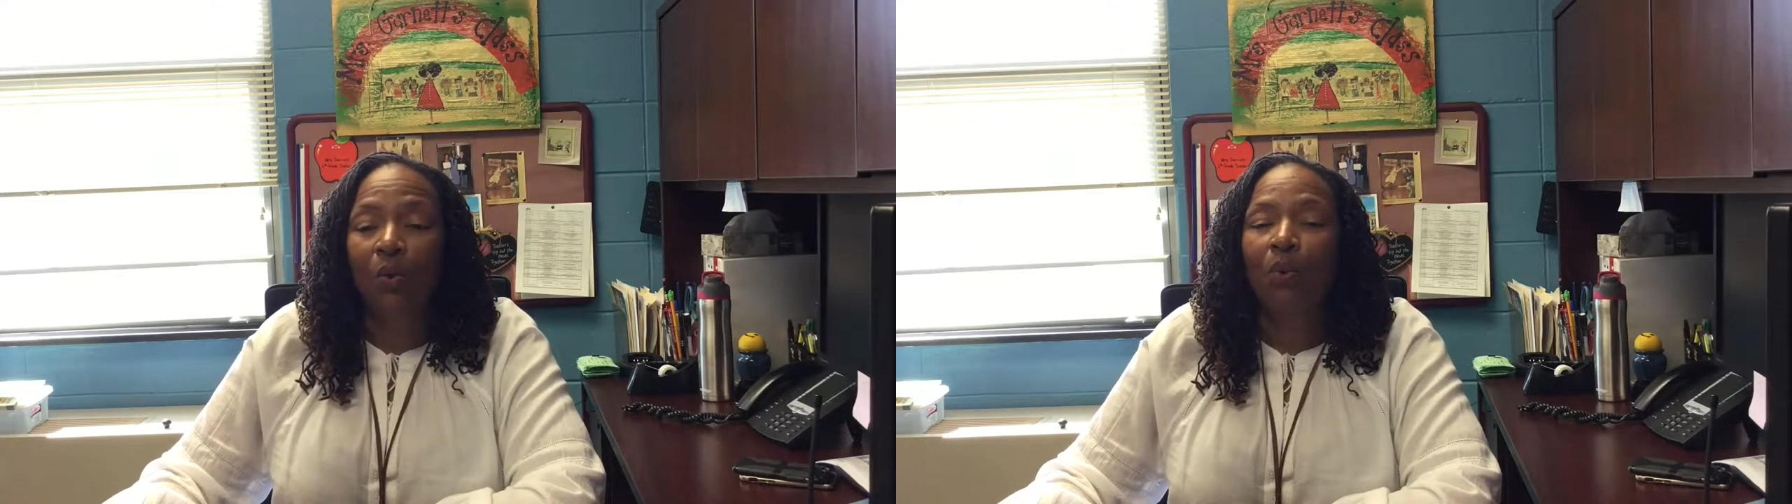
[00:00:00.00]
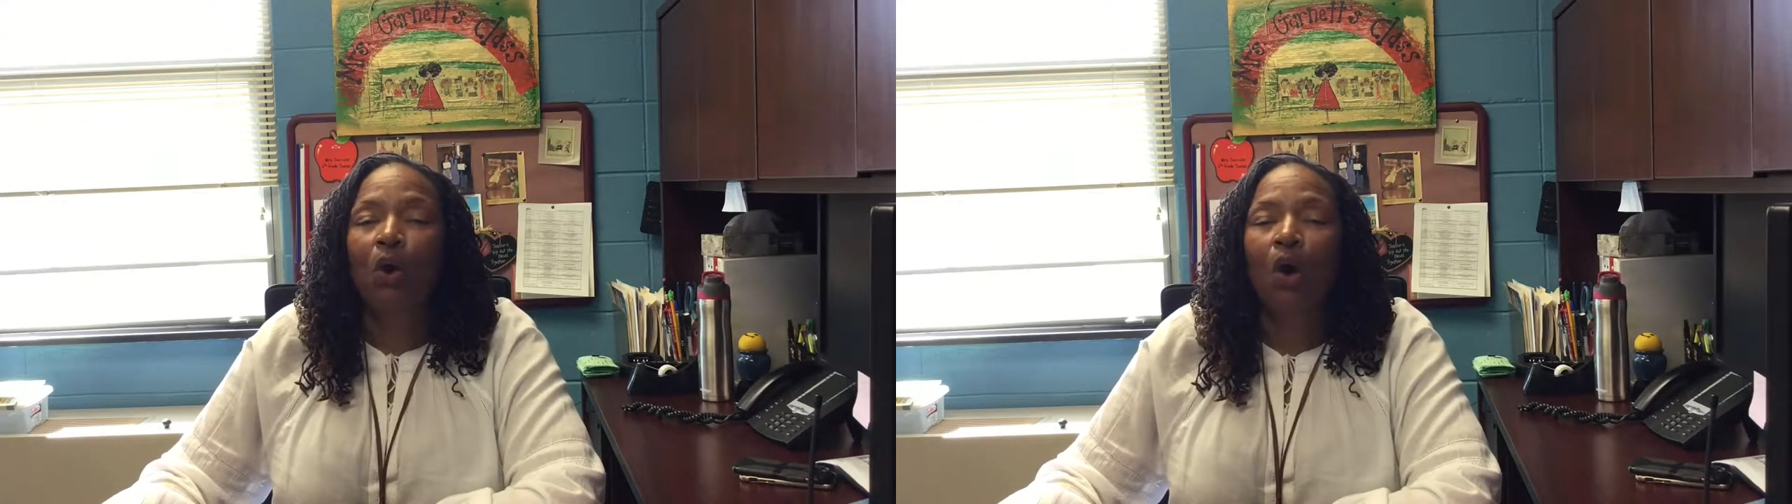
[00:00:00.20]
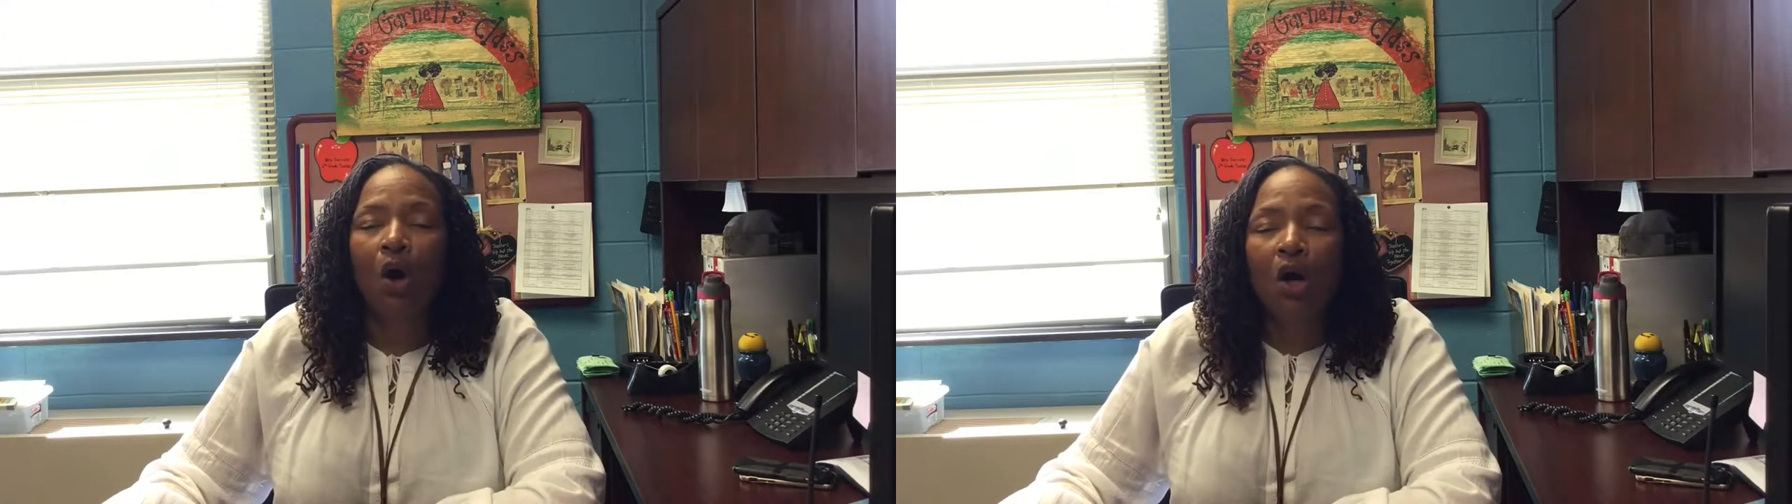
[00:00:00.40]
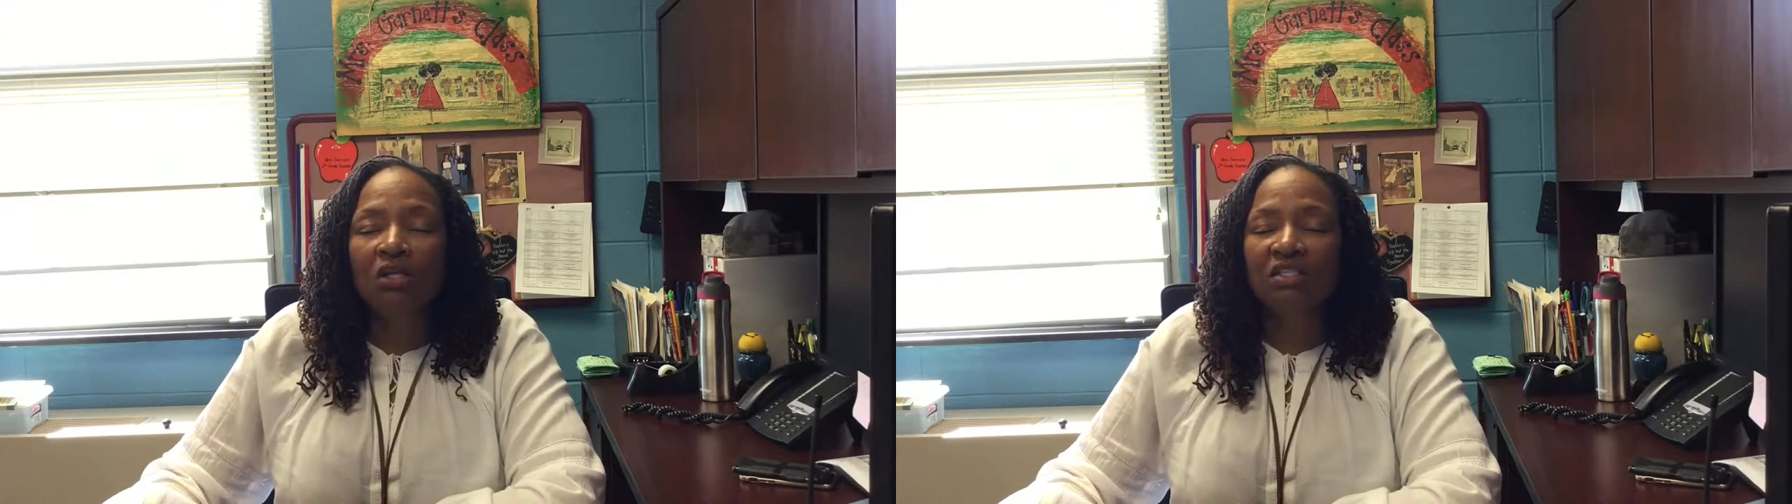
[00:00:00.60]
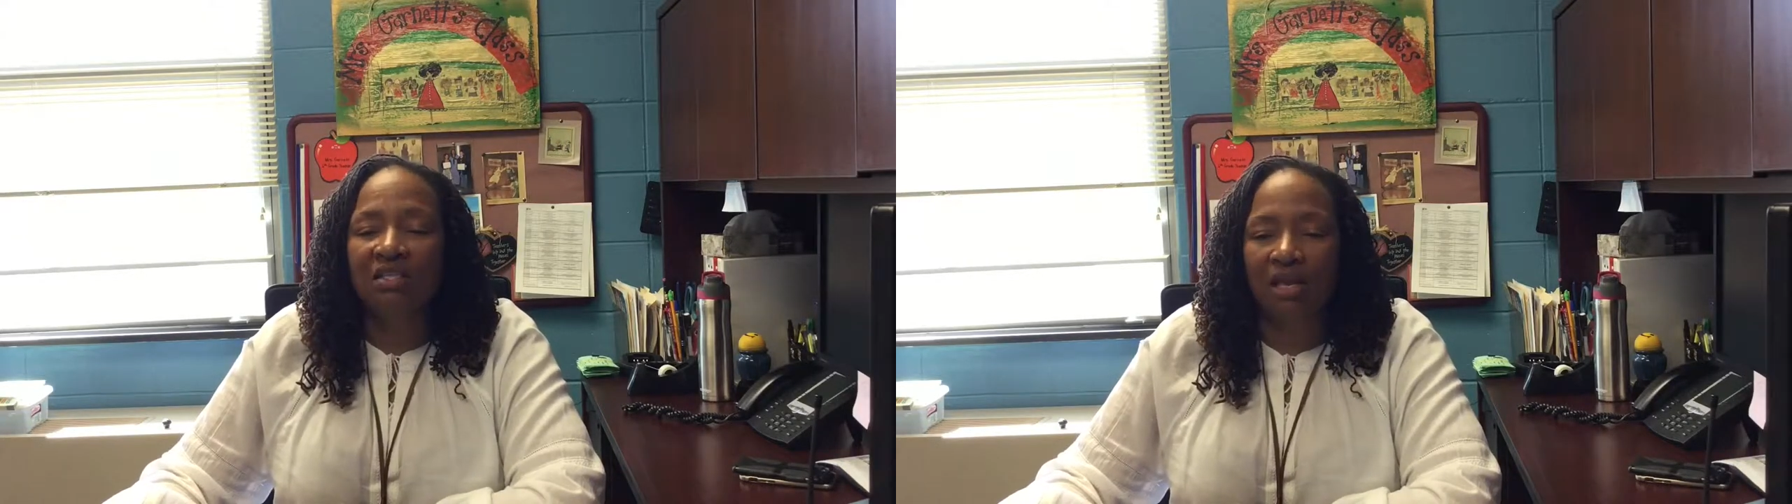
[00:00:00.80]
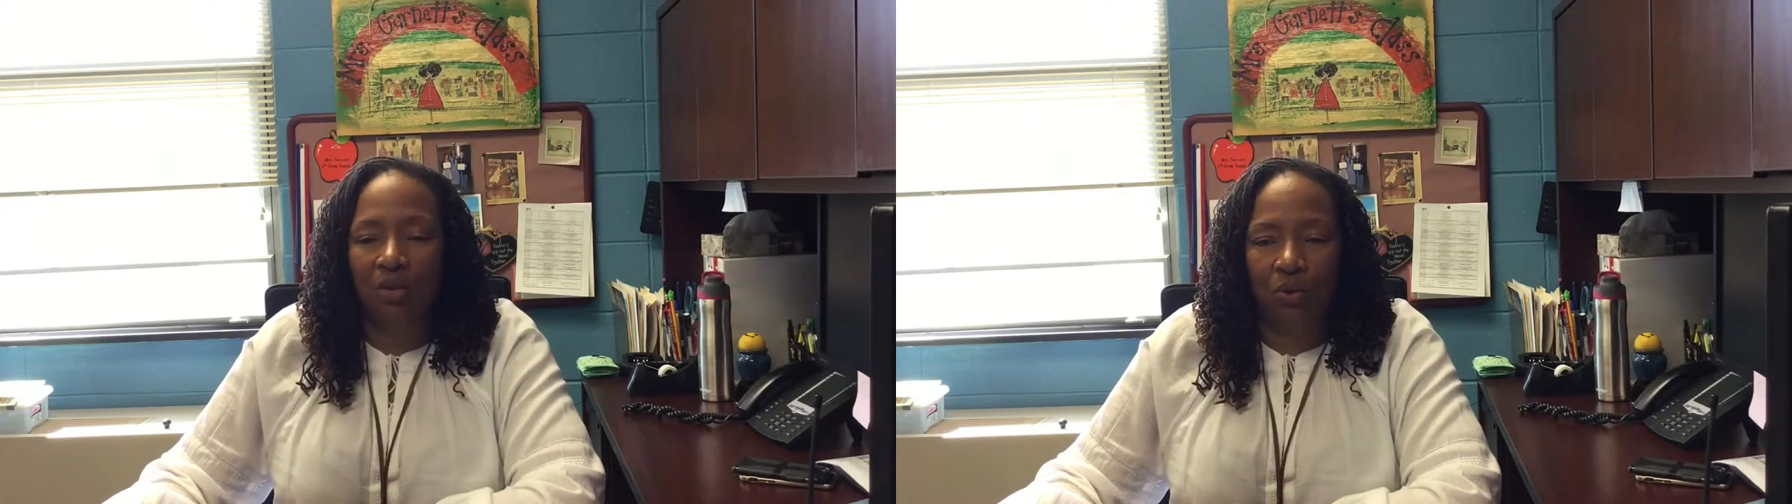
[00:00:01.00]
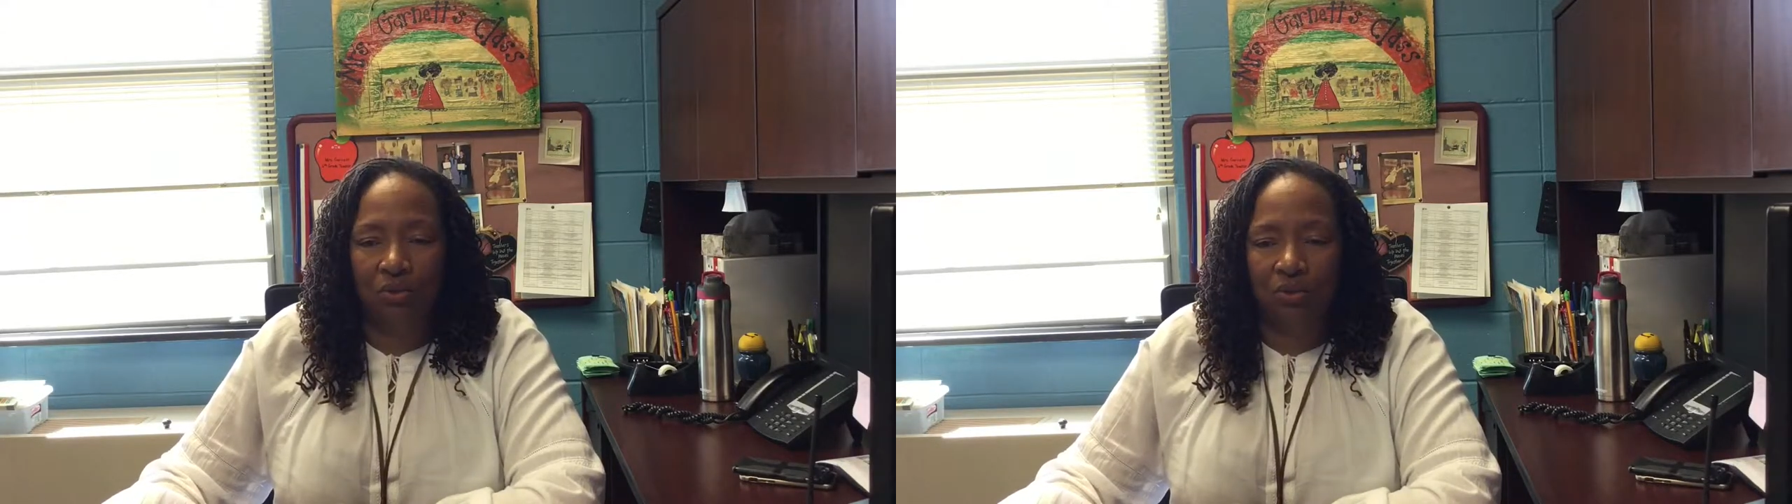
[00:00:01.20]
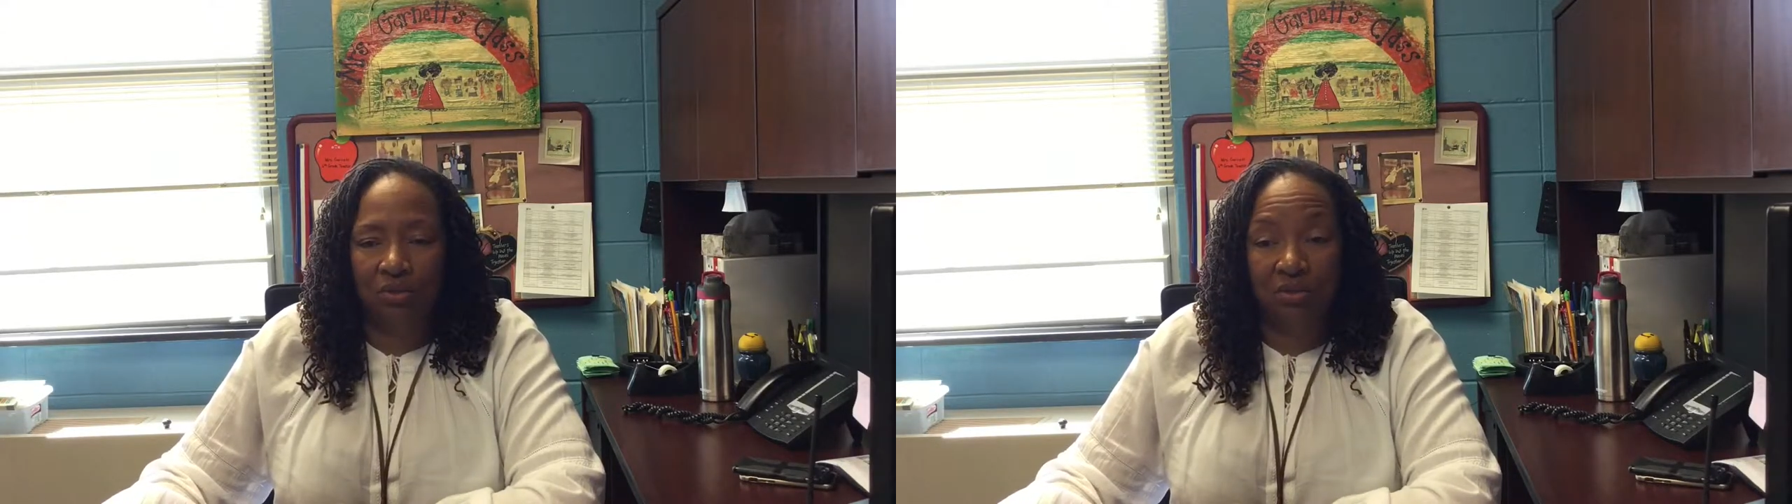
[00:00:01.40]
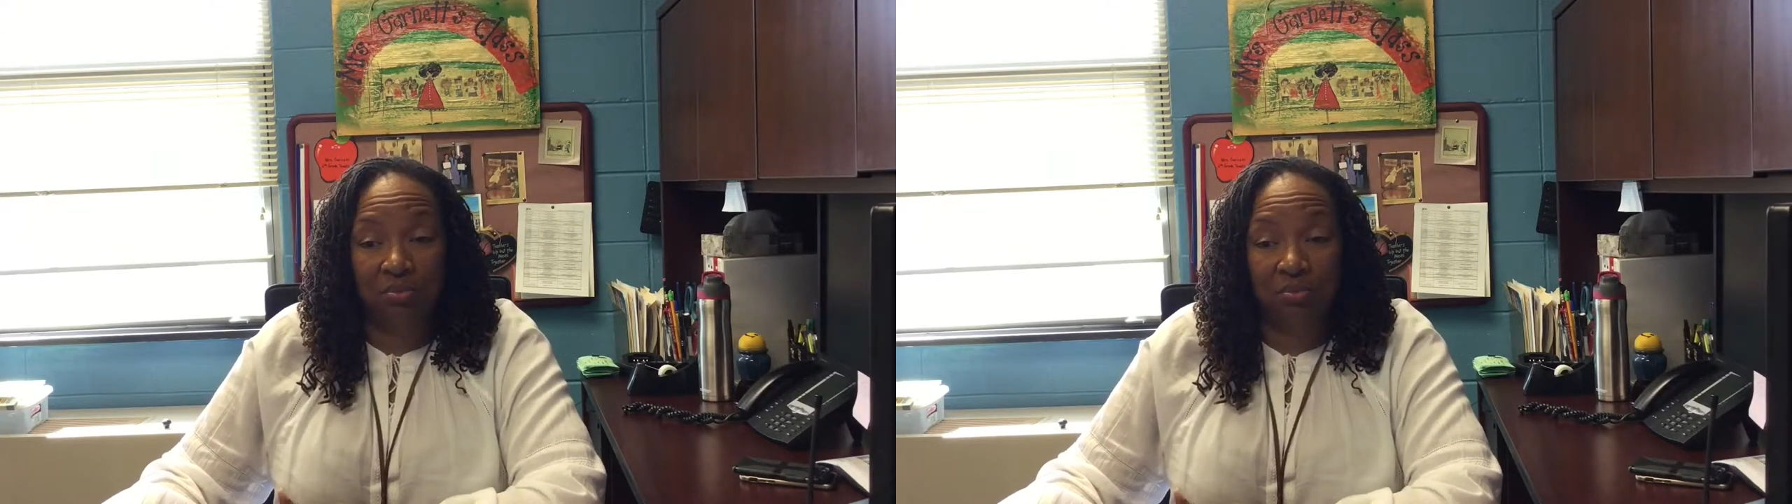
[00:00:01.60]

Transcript: where all stakeholders,